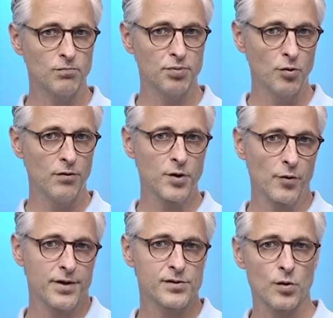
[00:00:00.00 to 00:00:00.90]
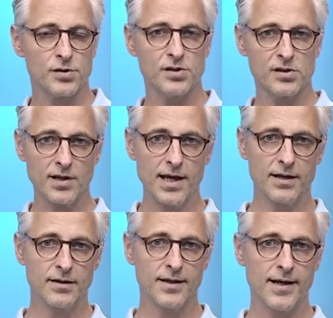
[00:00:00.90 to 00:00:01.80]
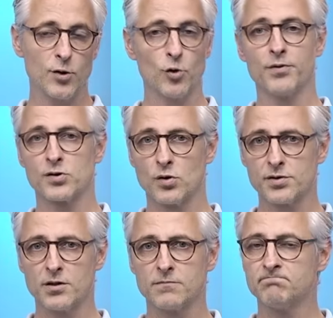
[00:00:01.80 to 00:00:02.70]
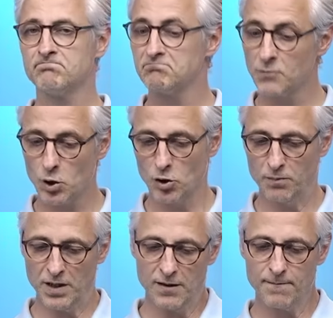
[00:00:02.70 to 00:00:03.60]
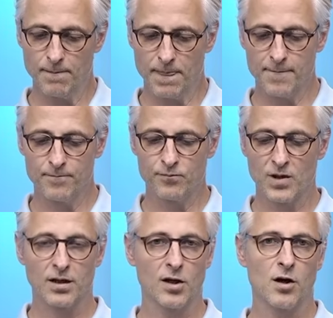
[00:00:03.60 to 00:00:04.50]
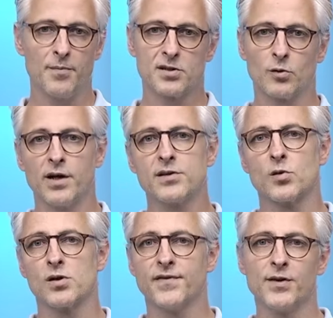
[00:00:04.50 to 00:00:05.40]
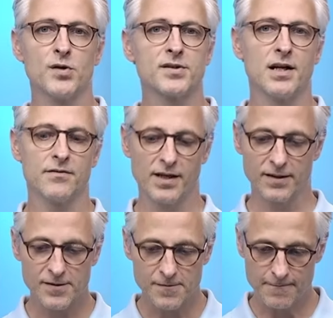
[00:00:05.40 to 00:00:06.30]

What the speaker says: pool your resources and open source it? Could be. GitHub is a great source for those kind of things.